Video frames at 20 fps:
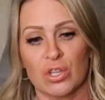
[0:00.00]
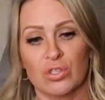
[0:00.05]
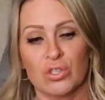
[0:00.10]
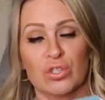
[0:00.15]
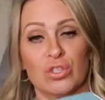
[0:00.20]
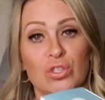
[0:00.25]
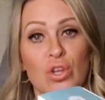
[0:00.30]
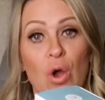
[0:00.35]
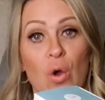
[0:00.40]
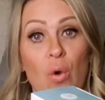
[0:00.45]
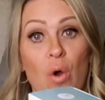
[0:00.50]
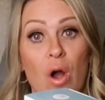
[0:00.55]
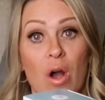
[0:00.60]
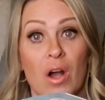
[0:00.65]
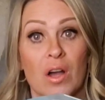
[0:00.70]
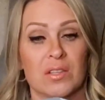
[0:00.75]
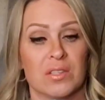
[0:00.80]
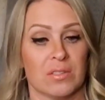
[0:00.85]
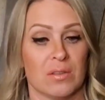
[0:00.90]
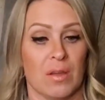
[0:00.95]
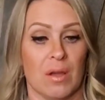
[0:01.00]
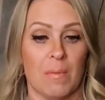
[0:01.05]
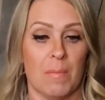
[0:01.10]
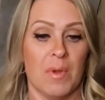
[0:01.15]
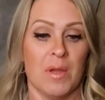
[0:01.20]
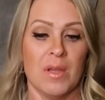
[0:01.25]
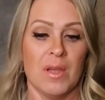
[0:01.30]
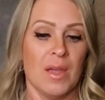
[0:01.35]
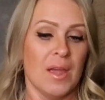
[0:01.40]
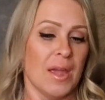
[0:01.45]
so awesome.
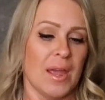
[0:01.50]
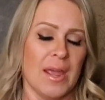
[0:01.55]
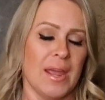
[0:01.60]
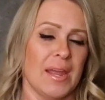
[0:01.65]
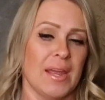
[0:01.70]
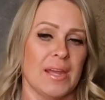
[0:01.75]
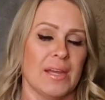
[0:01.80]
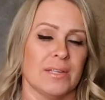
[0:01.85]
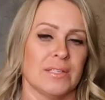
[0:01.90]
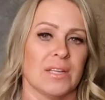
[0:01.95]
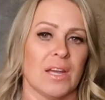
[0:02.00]
And